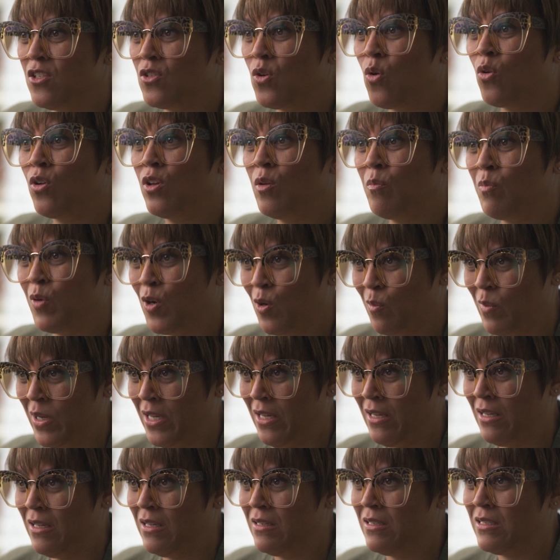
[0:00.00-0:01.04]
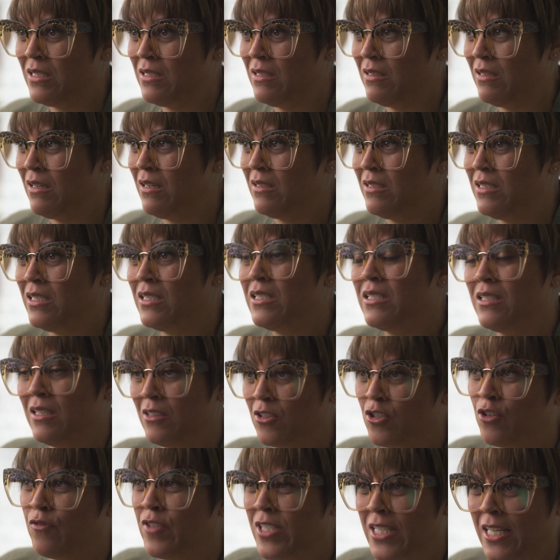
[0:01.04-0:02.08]
total and permanent
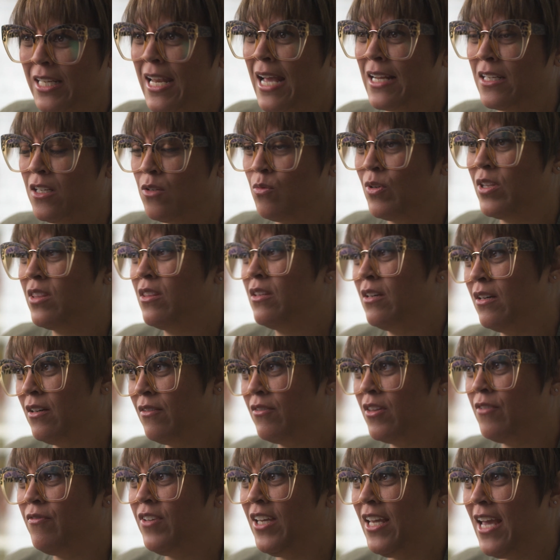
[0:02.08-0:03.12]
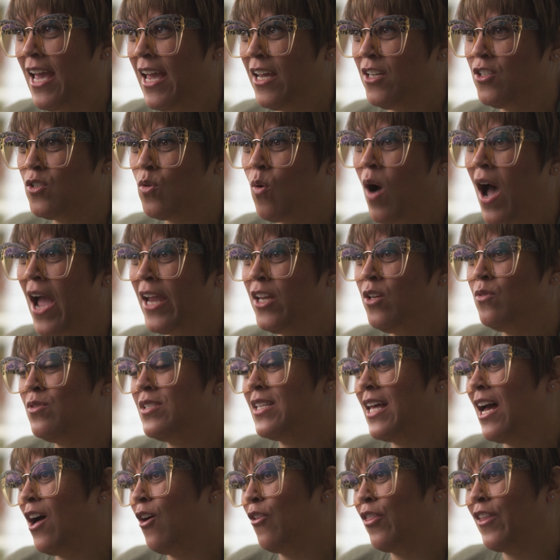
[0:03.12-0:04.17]
service connected with the VA. So I use
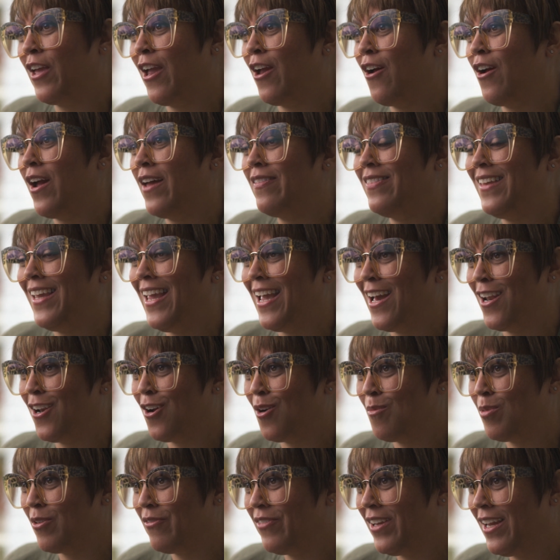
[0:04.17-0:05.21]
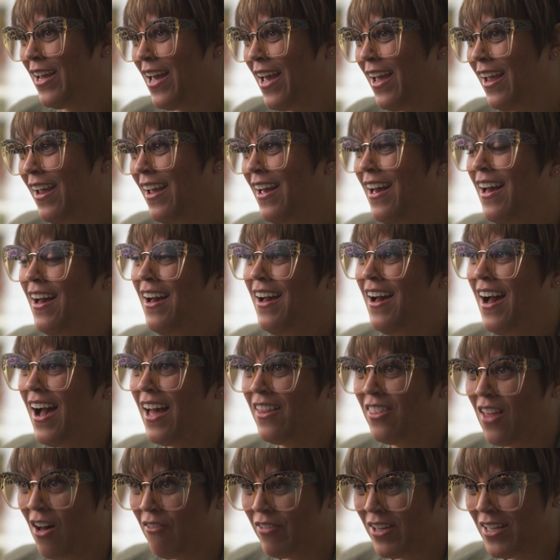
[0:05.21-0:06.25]
the healthcare at the Ann Arbor VA. I
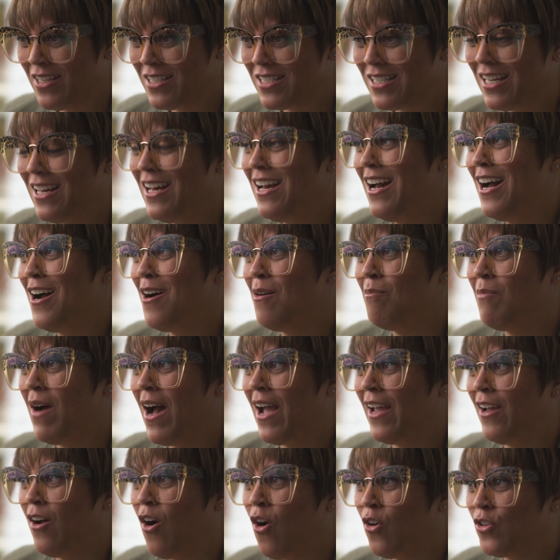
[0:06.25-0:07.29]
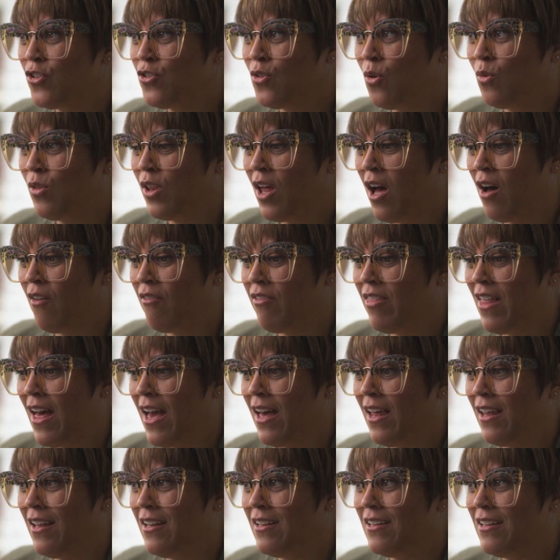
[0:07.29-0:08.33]
love it. I also love that